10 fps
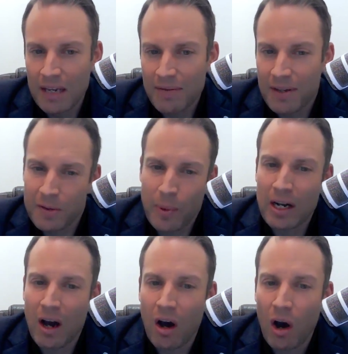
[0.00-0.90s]
if there's
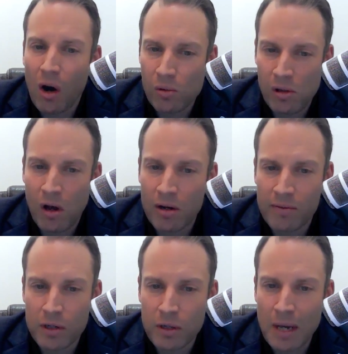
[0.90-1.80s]
been a whole lot
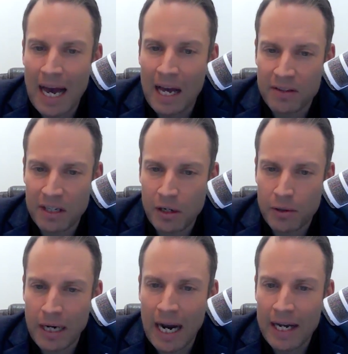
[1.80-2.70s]
of new housing
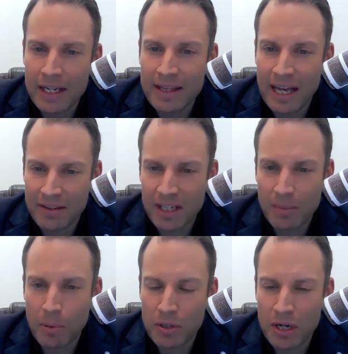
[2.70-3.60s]
created, that's
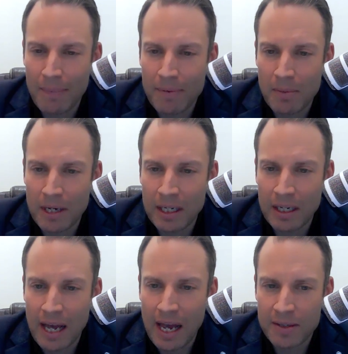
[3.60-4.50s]
going to push up the
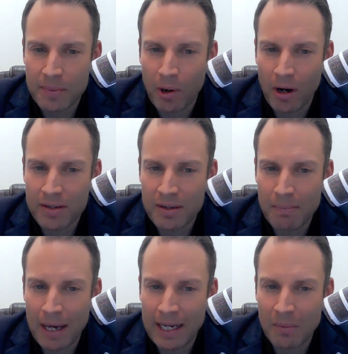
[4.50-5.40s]
median house price
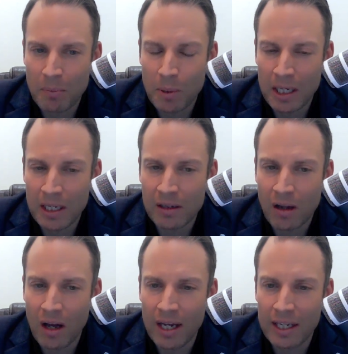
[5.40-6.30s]
and make it appear
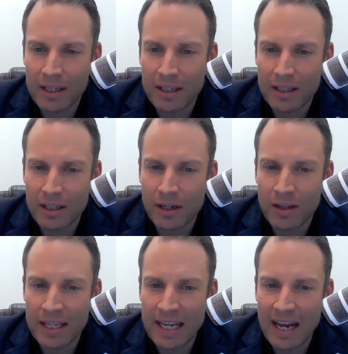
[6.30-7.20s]
like,
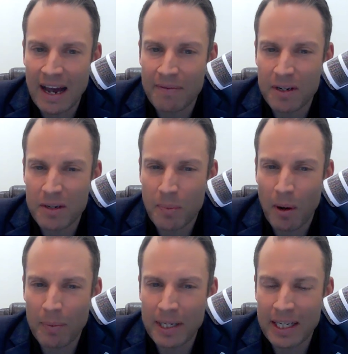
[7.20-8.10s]
the average
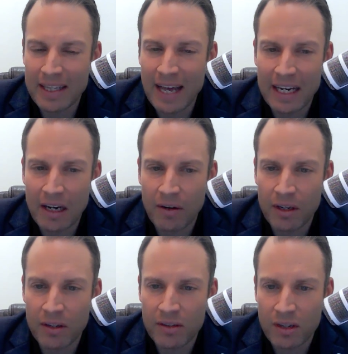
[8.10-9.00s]
property in that
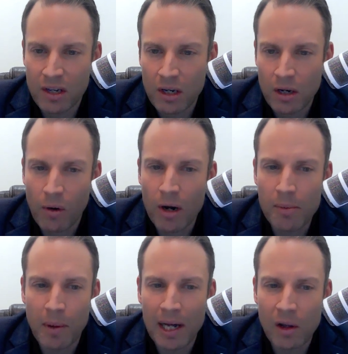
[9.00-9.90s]
area is
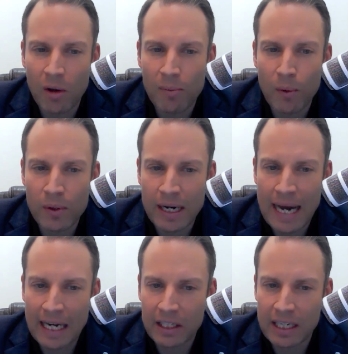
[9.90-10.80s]
grown by a lot more than
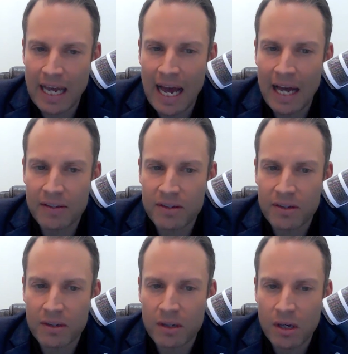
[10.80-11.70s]
it actually has.
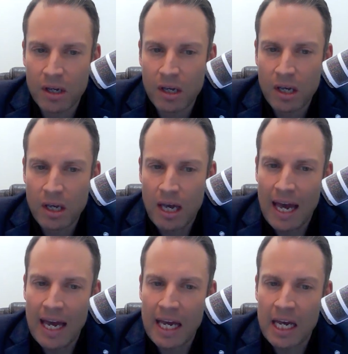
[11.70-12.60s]

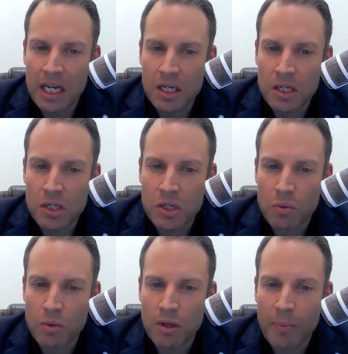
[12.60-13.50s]
And
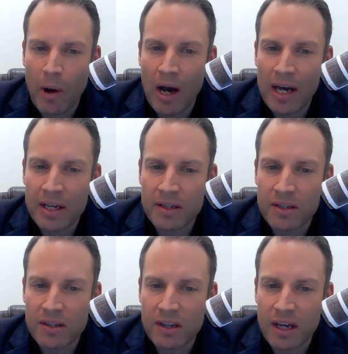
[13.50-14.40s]
with
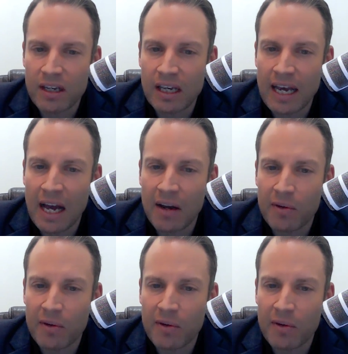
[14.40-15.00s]
buyers seeking